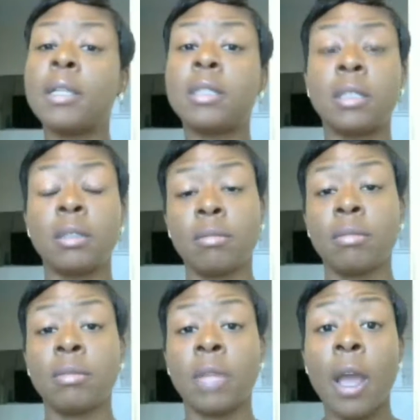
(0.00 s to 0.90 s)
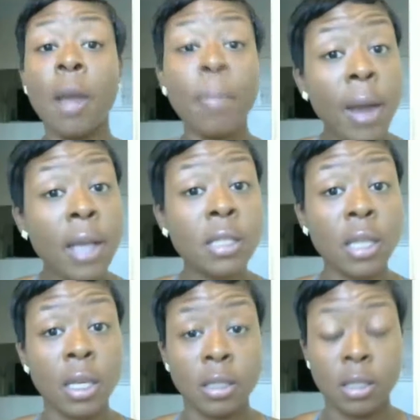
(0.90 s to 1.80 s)
But they are
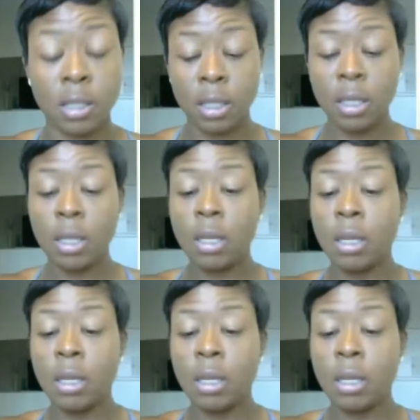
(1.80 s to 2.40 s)
processed.